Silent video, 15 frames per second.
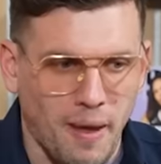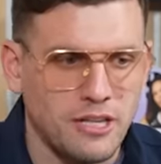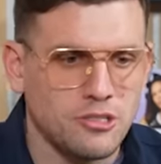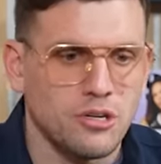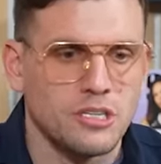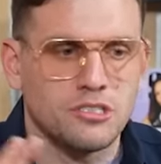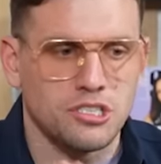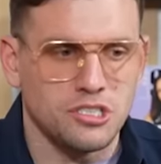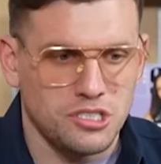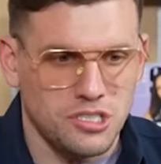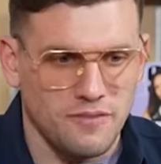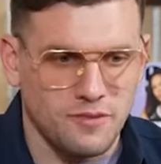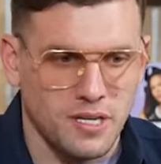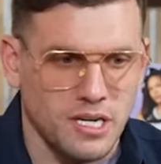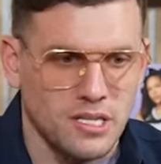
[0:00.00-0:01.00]
Patreon's just
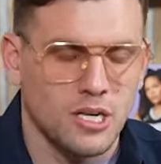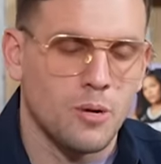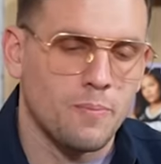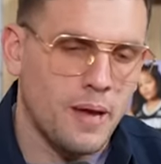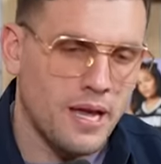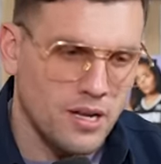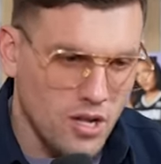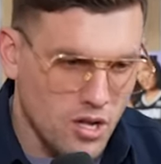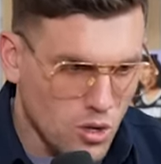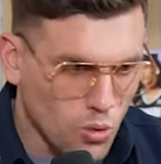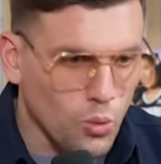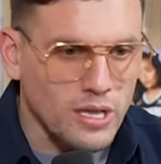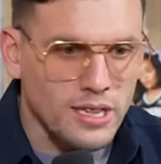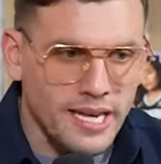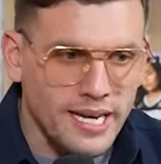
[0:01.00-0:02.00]
shifting a little bit.
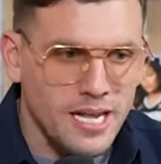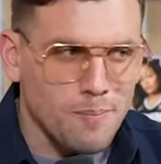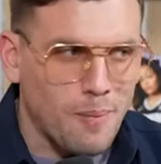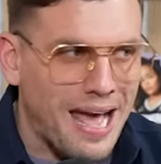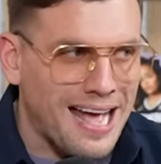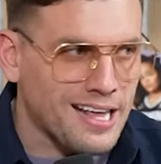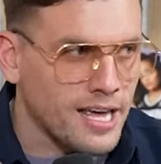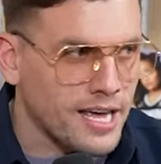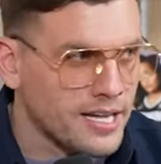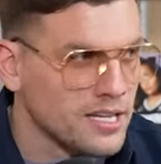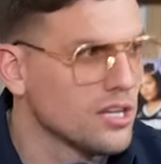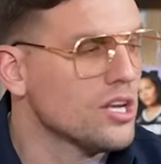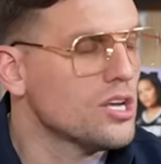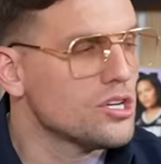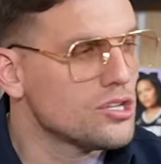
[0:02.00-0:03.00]
We're leaning back
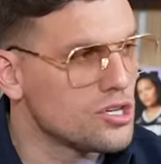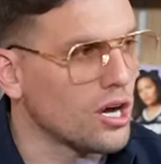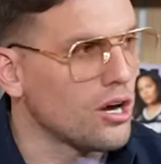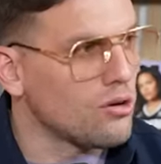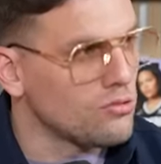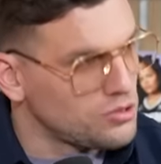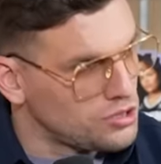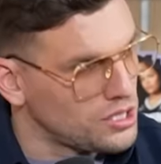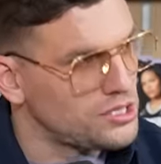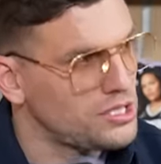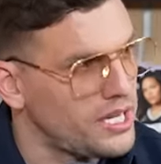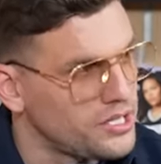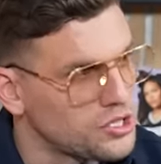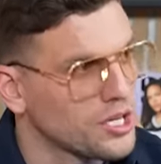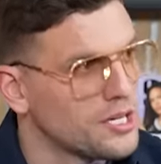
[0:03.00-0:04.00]
in, so just
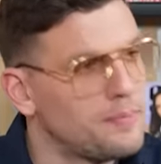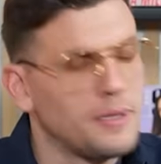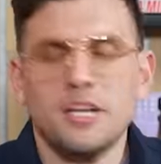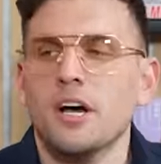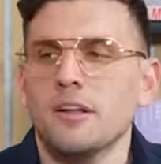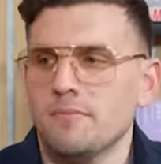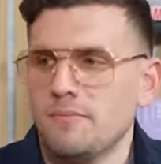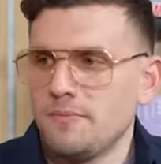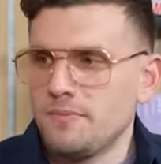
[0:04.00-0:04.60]
it's going to be good.